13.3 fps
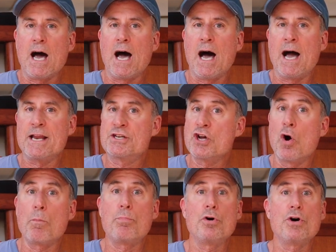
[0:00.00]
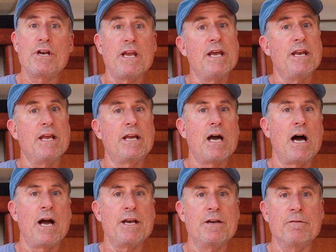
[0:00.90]
I don't put any
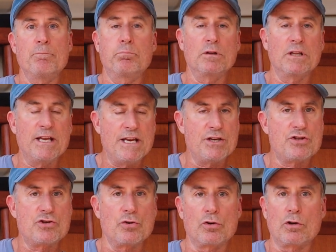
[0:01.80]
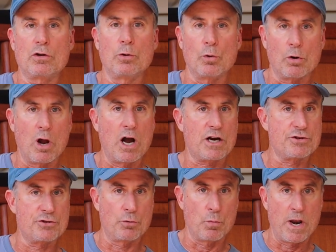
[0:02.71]
kind of bleach or
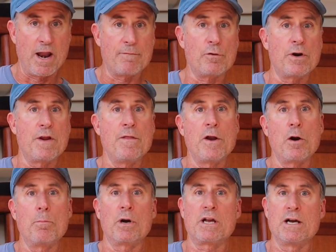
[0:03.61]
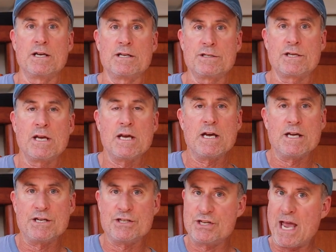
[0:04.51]
Clorox or whatever in there, because
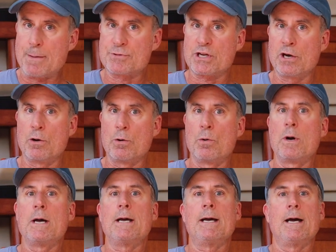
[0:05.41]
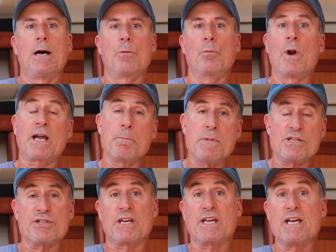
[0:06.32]
Jabsco
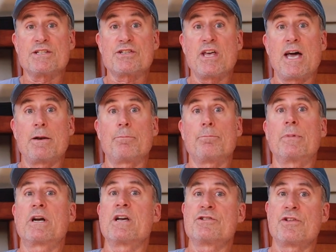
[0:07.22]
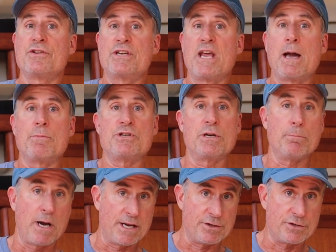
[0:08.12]
recommends against that because of the damage it
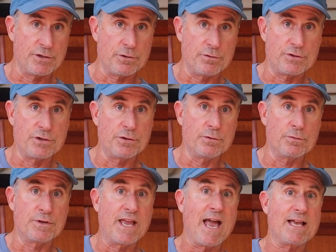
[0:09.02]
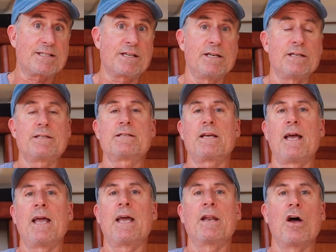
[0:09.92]
might do to gaskets
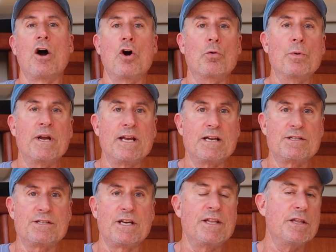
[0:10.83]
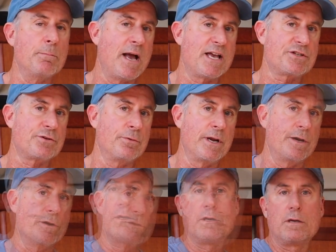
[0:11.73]
and O-rings in the
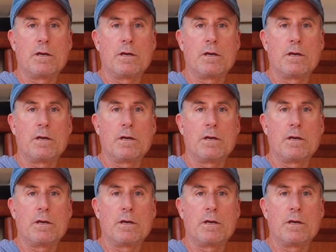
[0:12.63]
macerator.